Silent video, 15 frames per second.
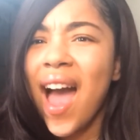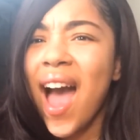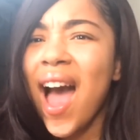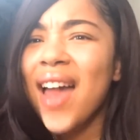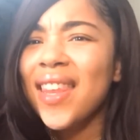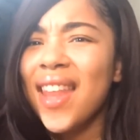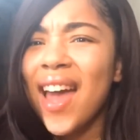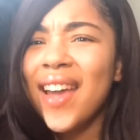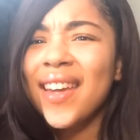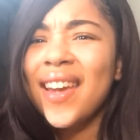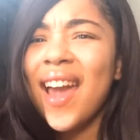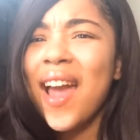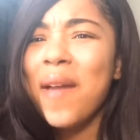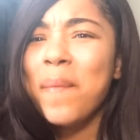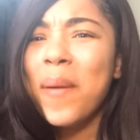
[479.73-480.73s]
I like
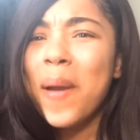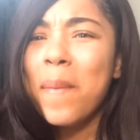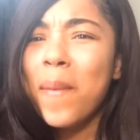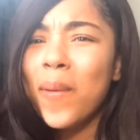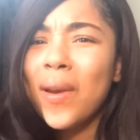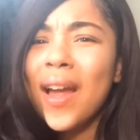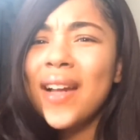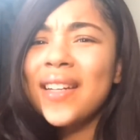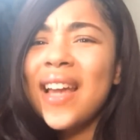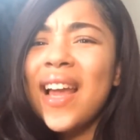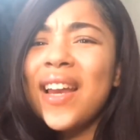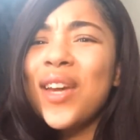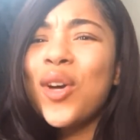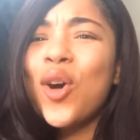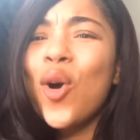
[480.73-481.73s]
gay people. Like
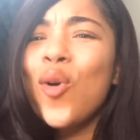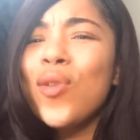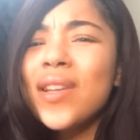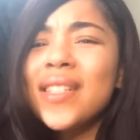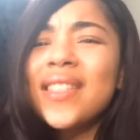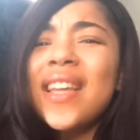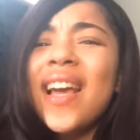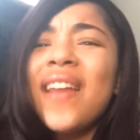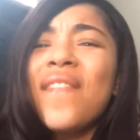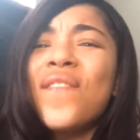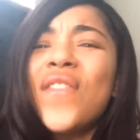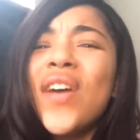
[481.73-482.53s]
they the coolest, they the